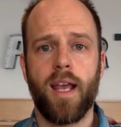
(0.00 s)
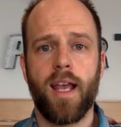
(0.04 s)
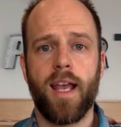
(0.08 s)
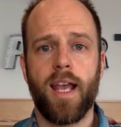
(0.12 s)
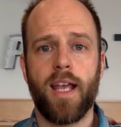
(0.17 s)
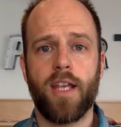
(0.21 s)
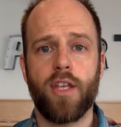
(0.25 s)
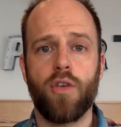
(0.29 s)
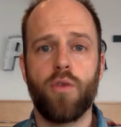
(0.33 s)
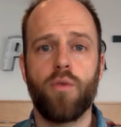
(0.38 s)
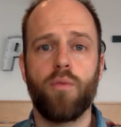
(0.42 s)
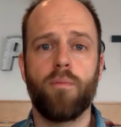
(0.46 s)

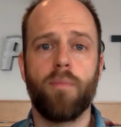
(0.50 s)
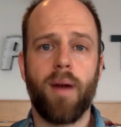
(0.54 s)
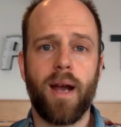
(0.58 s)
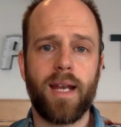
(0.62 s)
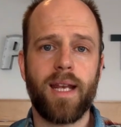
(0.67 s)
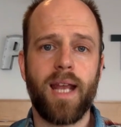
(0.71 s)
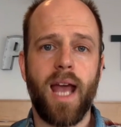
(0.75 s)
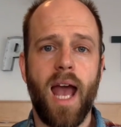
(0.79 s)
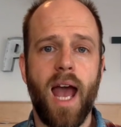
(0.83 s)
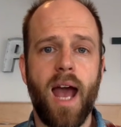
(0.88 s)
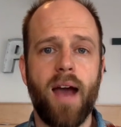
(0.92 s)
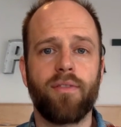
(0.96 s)
you might
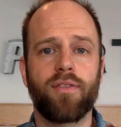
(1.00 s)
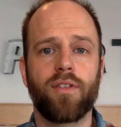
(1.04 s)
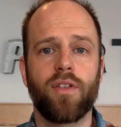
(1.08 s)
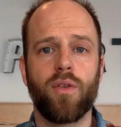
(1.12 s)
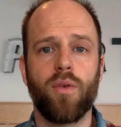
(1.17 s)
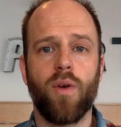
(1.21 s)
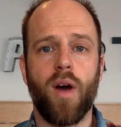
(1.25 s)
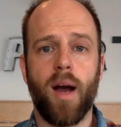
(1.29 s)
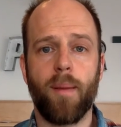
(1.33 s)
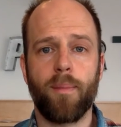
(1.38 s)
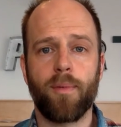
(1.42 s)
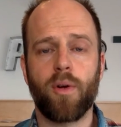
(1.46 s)
have
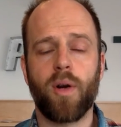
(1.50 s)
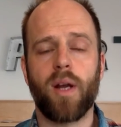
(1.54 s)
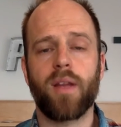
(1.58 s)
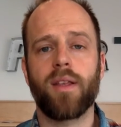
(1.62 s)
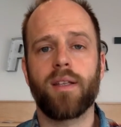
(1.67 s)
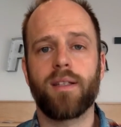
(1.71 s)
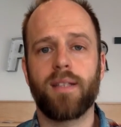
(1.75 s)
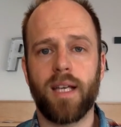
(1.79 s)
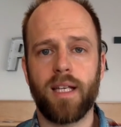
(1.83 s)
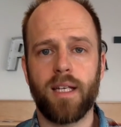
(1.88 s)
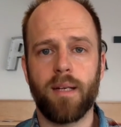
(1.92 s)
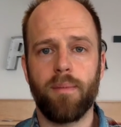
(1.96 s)
to upgrade the
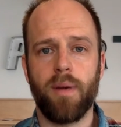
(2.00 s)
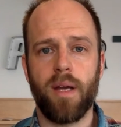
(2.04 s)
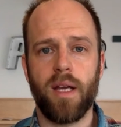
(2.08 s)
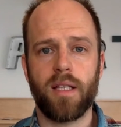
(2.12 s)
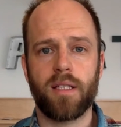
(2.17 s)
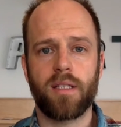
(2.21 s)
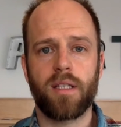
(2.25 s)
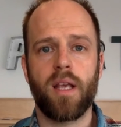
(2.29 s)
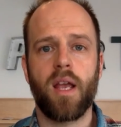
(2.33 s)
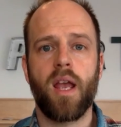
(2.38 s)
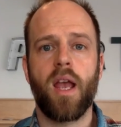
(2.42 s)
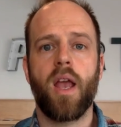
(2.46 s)

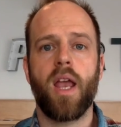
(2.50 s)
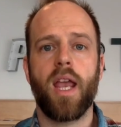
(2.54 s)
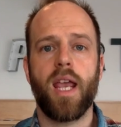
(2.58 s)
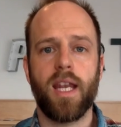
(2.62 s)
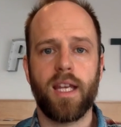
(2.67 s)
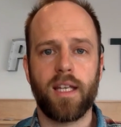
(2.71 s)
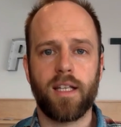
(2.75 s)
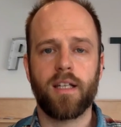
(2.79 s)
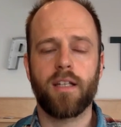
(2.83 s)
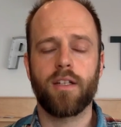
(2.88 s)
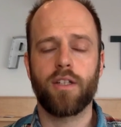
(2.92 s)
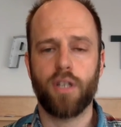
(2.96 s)
database
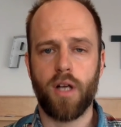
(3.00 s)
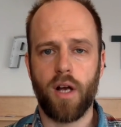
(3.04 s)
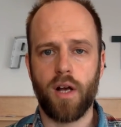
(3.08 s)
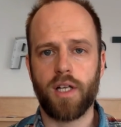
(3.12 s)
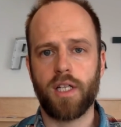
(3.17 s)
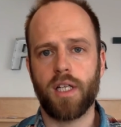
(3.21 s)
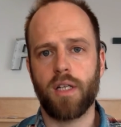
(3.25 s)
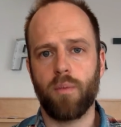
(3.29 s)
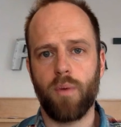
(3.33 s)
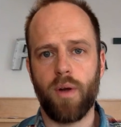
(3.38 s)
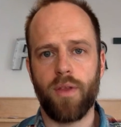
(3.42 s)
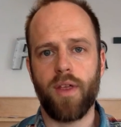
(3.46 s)
in
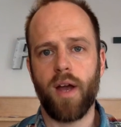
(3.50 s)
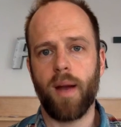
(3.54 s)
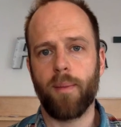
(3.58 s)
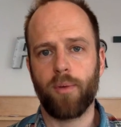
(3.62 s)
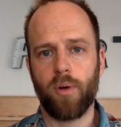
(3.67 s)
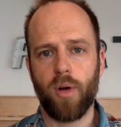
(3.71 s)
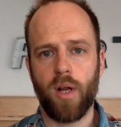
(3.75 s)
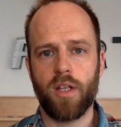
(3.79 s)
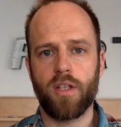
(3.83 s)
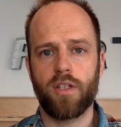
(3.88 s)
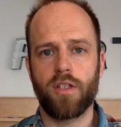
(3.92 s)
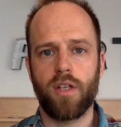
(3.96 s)
conjunction with
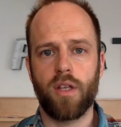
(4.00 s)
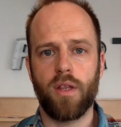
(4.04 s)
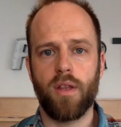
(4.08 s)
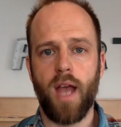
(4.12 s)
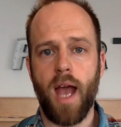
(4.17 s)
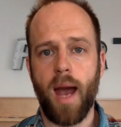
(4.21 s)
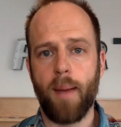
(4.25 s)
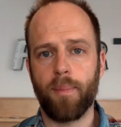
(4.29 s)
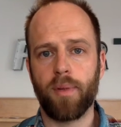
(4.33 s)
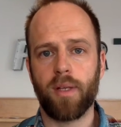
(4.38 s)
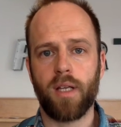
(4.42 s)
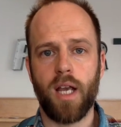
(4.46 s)
upgrades to the
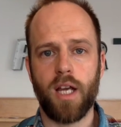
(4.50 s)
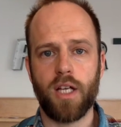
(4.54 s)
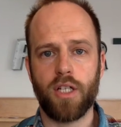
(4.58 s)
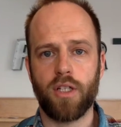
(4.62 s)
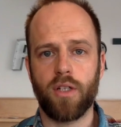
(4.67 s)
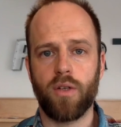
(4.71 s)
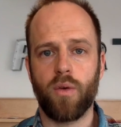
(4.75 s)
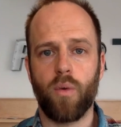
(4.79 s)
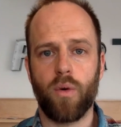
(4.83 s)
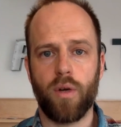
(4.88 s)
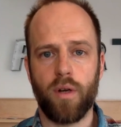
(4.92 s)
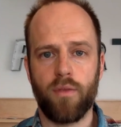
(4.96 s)

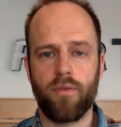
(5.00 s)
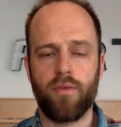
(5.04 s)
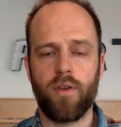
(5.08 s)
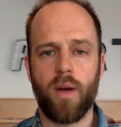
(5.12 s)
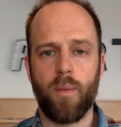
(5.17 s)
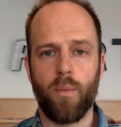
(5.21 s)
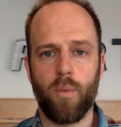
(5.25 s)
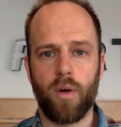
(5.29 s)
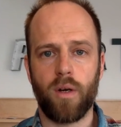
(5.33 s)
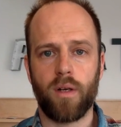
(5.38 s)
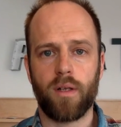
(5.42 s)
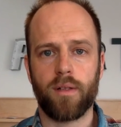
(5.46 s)
application or your
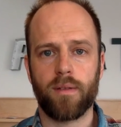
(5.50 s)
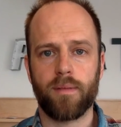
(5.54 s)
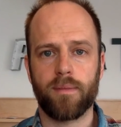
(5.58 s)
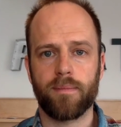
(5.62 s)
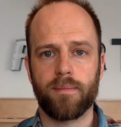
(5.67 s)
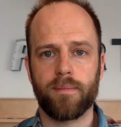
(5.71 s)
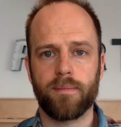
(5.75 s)
framework.